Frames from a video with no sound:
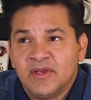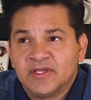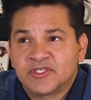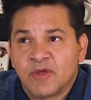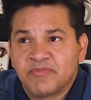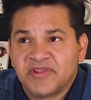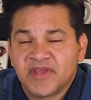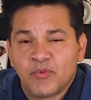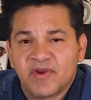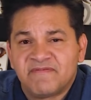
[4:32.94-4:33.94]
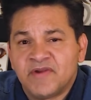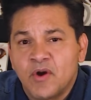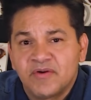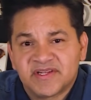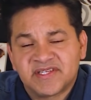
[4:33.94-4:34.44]
something that we've
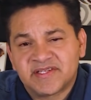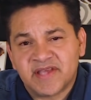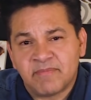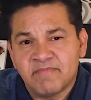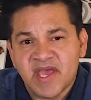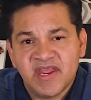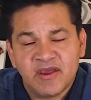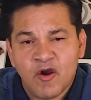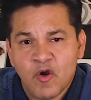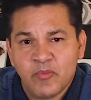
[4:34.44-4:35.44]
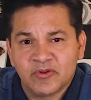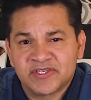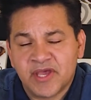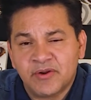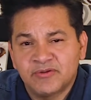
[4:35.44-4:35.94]
noticed is that many
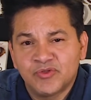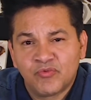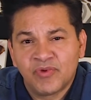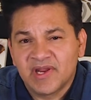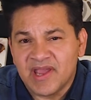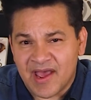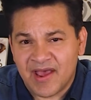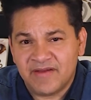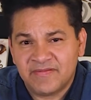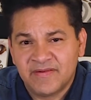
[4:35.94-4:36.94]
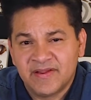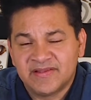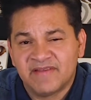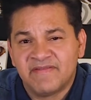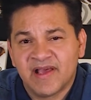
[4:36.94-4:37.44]
couples, they don't really have
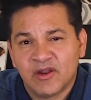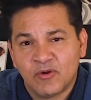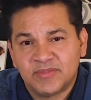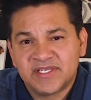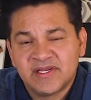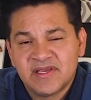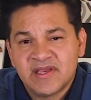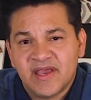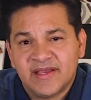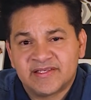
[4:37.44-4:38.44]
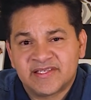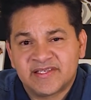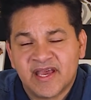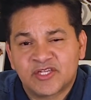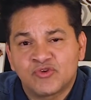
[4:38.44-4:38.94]
developed a
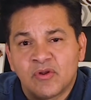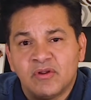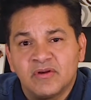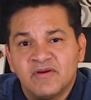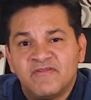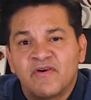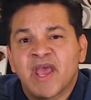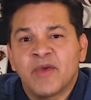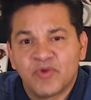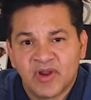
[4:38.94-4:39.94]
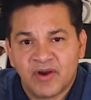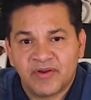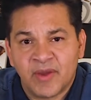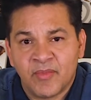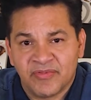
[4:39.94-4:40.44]
sexual
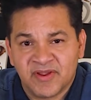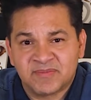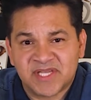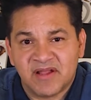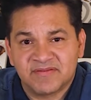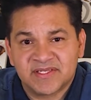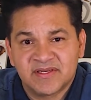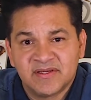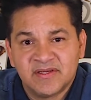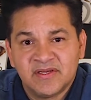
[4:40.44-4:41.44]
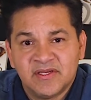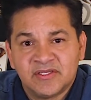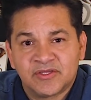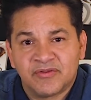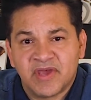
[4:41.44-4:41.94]
vocabulary among themselves.
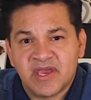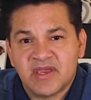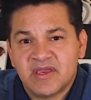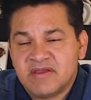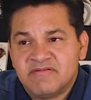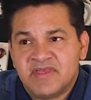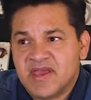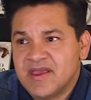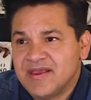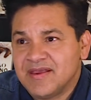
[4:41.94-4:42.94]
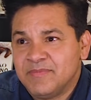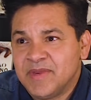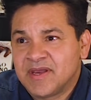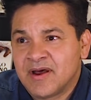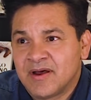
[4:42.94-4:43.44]
So they
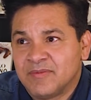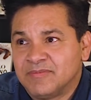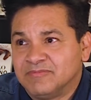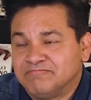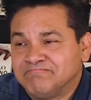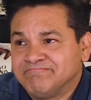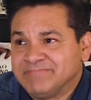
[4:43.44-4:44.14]
become